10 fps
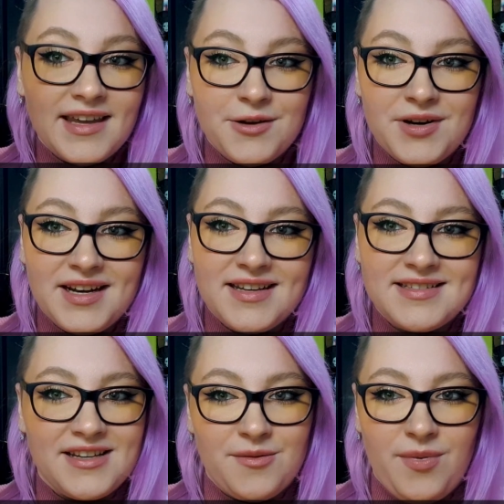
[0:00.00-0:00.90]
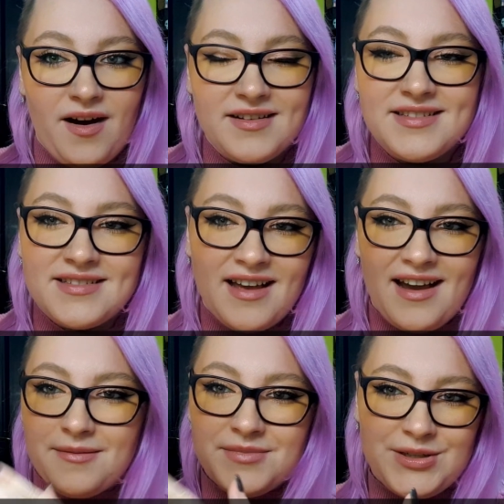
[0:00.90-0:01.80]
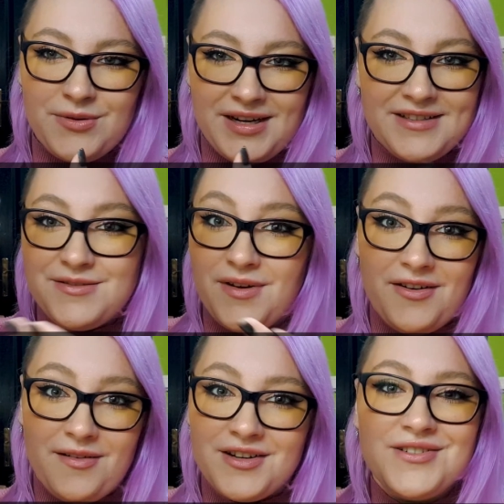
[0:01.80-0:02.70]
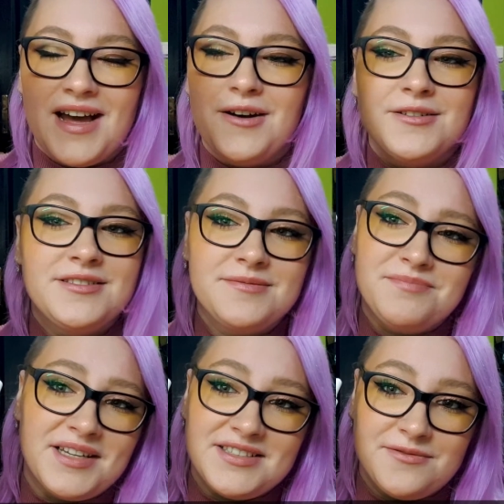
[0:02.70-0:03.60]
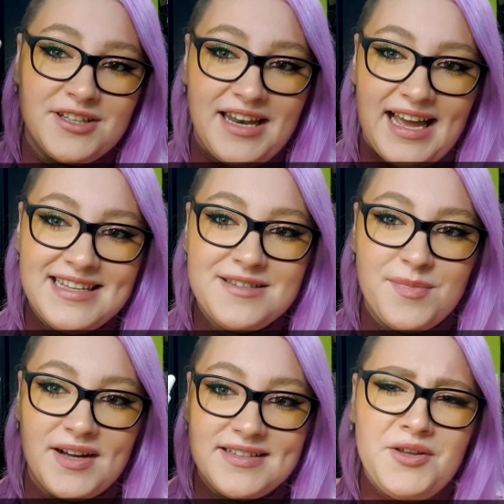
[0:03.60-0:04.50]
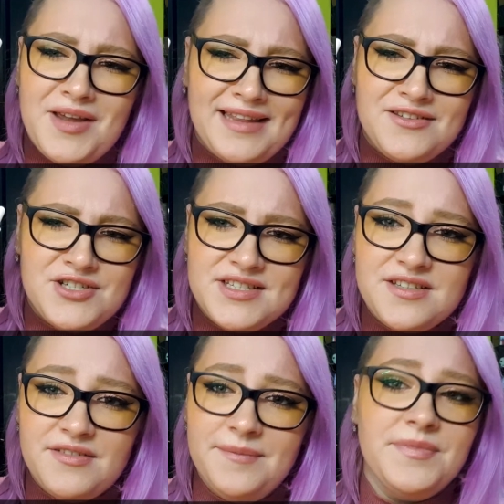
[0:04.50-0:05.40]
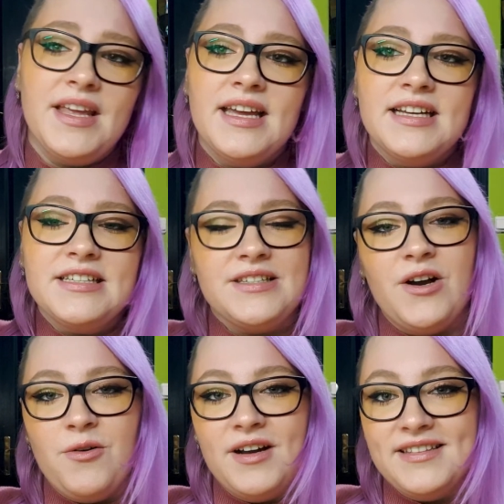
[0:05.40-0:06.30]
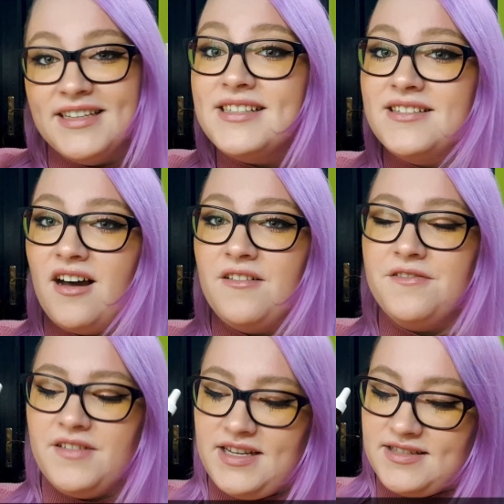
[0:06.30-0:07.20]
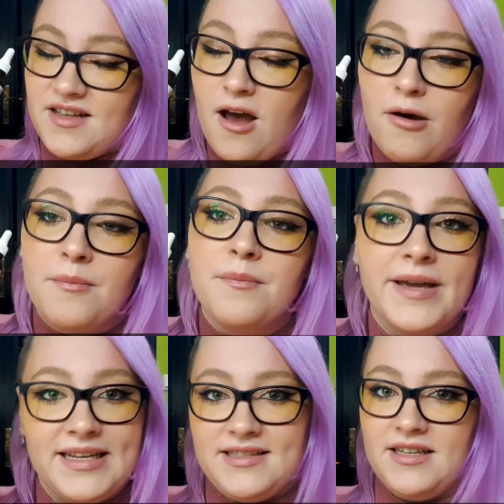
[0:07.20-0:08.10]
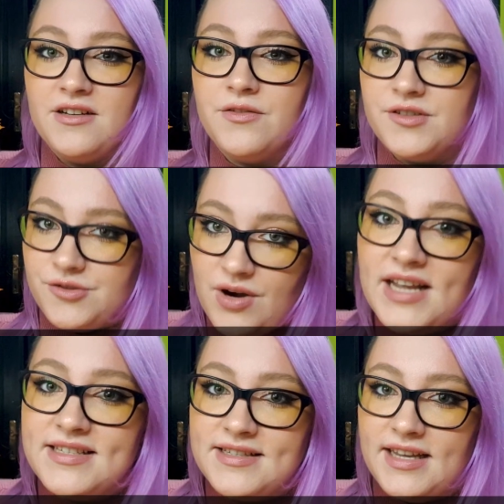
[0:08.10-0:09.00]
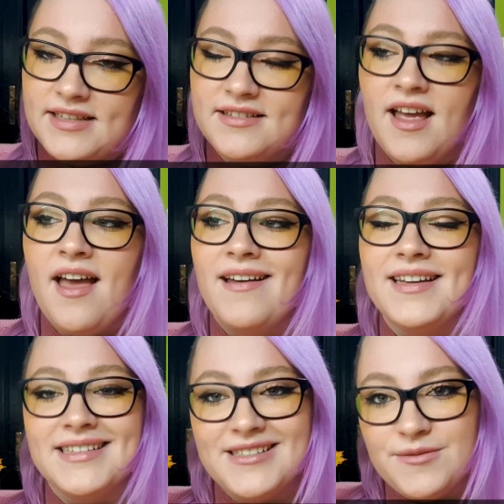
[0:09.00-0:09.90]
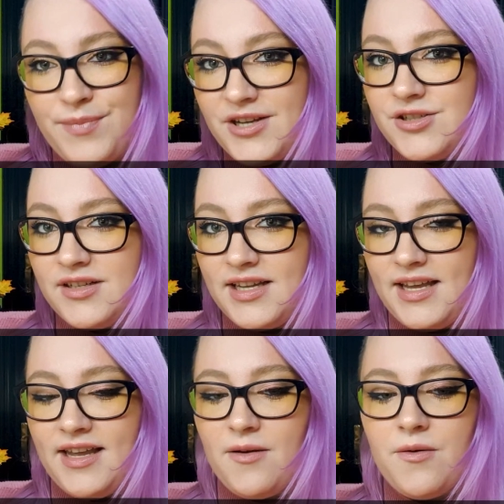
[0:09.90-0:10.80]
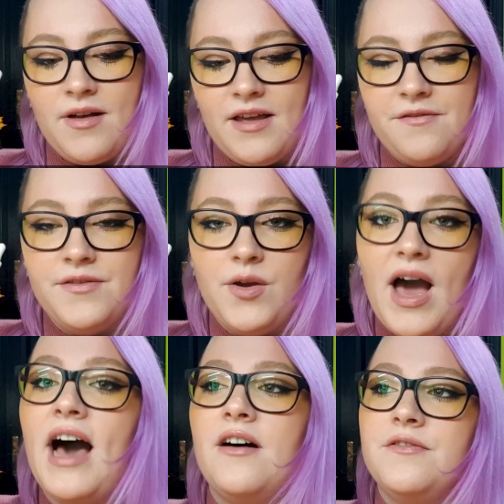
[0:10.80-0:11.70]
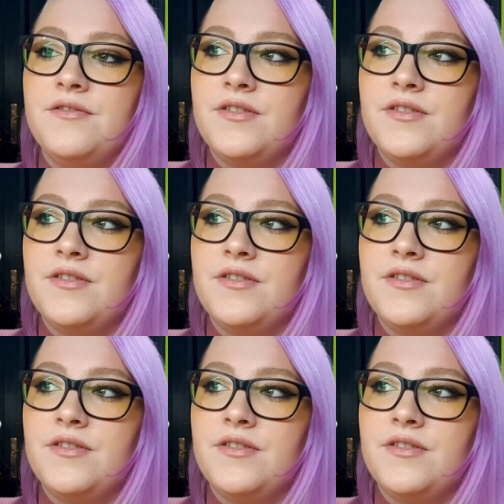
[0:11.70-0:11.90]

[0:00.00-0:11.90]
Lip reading: Here it is in a box. I'm sorry it's very washed out because of the lights, but you get the gist of it. So this stuff is amazing for dry skin, especially if you have